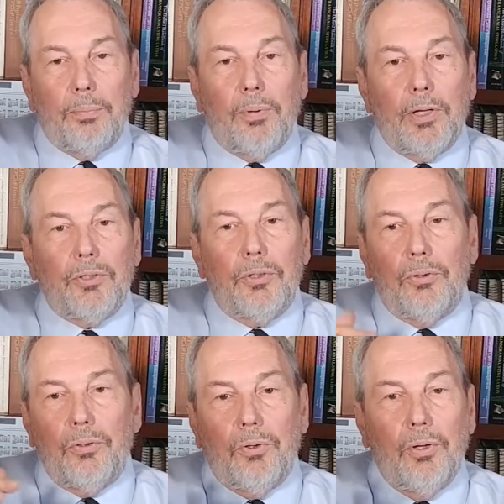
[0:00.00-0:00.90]

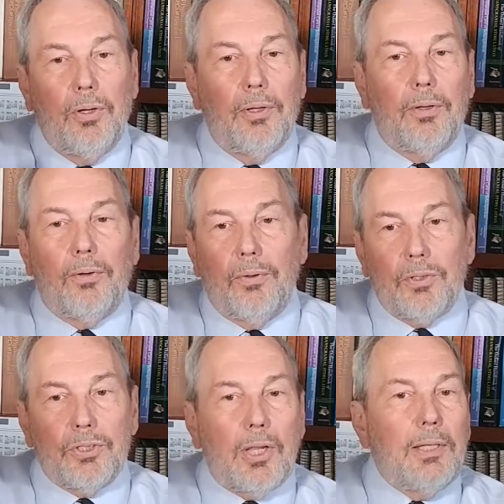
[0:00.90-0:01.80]
depression, or
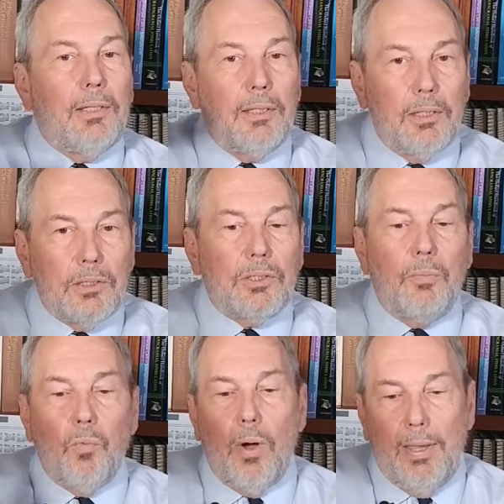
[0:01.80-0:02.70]
they're cycling in
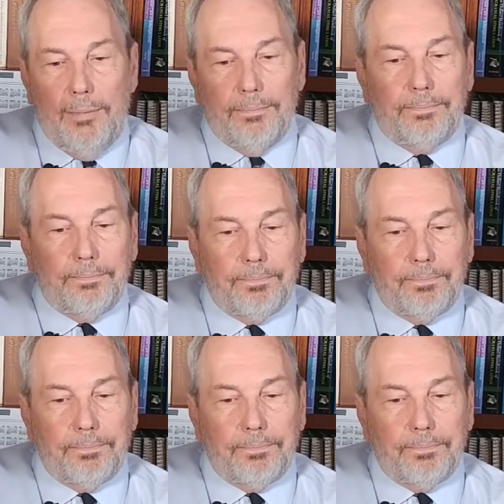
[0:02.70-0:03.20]
some way.